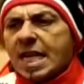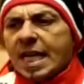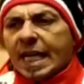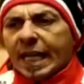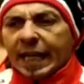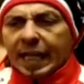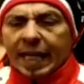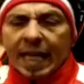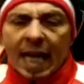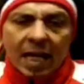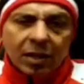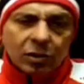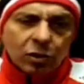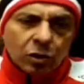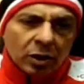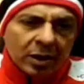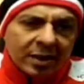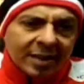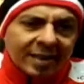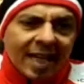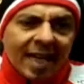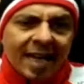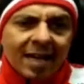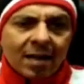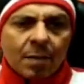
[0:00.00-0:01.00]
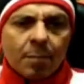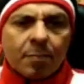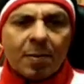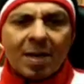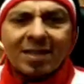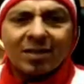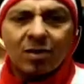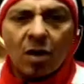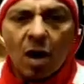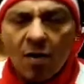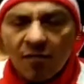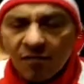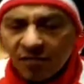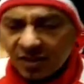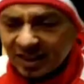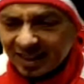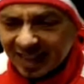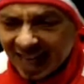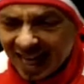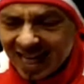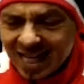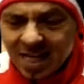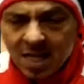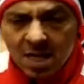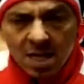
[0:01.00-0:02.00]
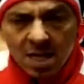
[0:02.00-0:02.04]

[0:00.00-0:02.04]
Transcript: He actually said in the press conference that,